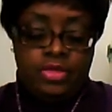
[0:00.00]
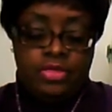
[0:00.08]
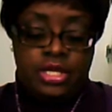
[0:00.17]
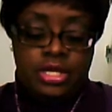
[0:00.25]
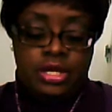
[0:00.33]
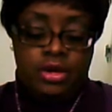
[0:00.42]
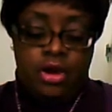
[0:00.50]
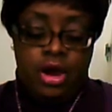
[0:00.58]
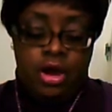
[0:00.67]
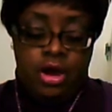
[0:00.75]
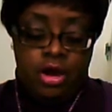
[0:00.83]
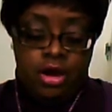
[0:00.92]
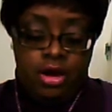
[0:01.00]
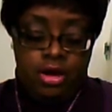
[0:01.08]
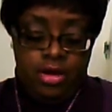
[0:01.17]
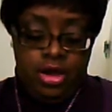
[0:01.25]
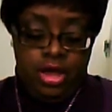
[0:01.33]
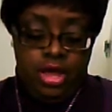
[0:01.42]
there
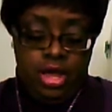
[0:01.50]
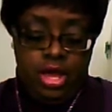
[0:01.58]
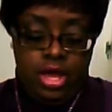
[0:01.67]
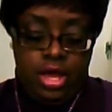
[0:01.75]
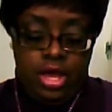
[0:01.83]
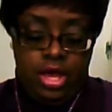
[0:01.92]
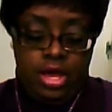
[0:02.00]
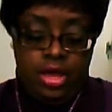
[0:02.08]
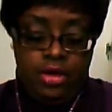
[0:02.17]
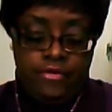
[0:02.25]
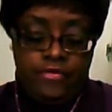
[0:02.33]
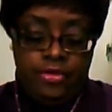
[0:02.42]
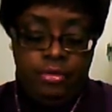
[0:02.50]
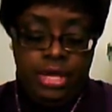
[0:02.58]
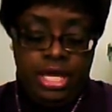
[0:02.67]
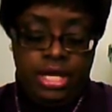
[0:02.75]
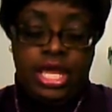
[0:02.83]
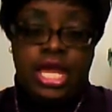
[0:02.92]
are a few
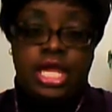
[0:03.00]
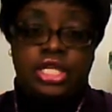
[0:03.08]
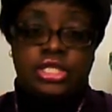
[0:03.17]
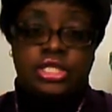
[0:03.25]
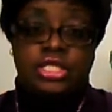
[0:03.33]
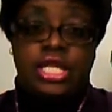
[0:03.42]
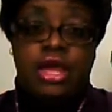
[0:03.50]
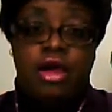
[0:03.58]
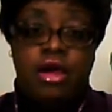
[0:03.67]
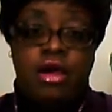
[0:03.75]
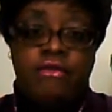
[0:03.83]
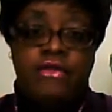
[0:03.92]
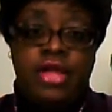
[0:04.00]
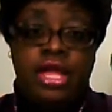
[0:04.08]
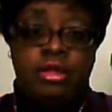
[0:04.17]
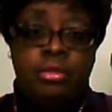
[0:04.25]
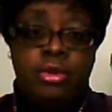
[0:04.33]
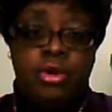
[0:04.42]
medications that are
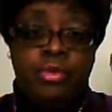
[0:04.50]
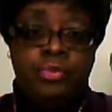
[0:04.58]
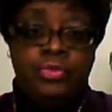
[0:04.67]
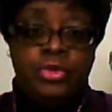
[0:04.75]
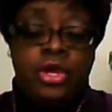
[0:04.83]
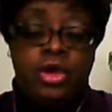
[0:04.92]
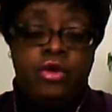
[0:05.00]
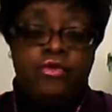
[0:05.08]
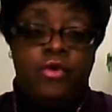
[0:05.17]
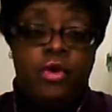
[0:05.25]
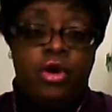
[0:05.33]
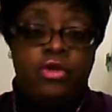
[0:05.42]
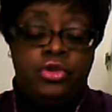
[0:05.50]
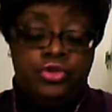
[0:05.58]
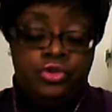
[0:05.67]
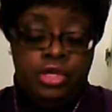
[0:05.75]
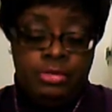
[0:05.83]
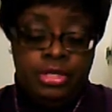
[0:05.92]
available for the
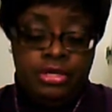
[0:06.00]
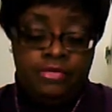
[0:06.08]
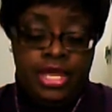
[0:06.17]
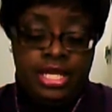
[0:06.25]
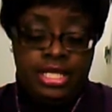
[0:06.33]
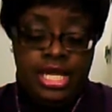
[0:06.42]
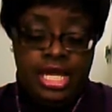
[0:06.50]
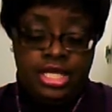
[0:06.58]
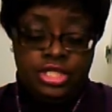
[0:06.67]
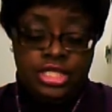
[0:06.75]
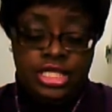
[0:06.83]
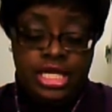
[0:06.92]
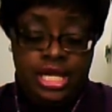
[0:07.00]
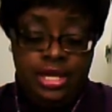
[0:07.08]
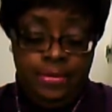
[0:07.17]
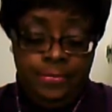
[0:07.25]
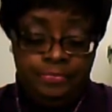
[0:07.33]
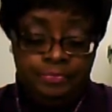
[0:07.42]
treatment of
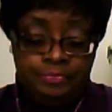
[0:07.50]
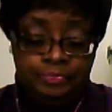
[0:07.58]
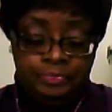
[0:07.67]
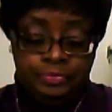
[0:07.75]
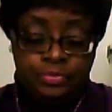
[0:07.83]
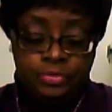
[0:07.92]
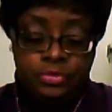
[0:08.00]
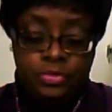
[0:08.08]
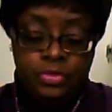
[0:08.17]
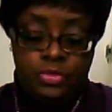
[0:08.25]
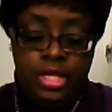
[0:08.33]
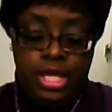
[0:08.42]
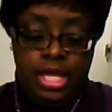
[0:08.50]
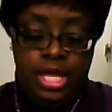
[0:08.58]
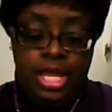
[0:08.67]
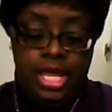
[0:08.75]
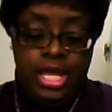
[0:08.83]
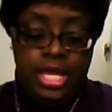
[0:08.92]
ADHD,
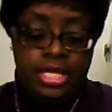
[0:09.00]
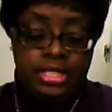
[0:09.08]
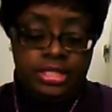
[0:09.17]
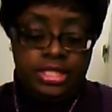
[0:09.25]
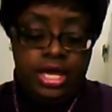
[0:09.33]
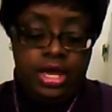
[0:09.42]
and